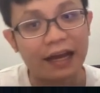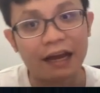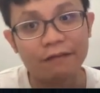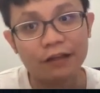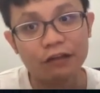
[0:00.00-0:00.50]

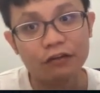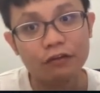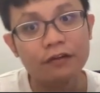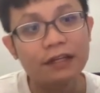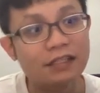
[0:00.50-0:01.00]
After you
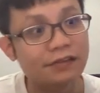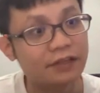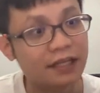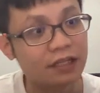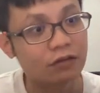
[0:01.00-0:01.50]
do this, you
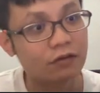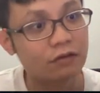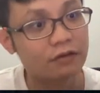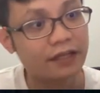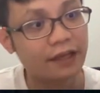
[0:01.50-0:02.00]
need
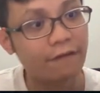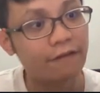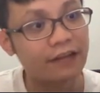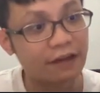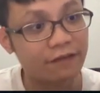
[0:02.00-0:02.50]
to
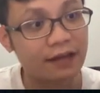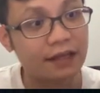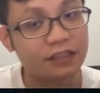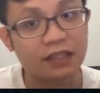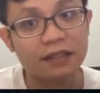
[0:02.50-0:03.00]
give
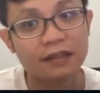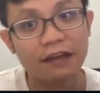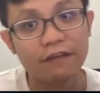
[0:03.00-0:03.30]
definition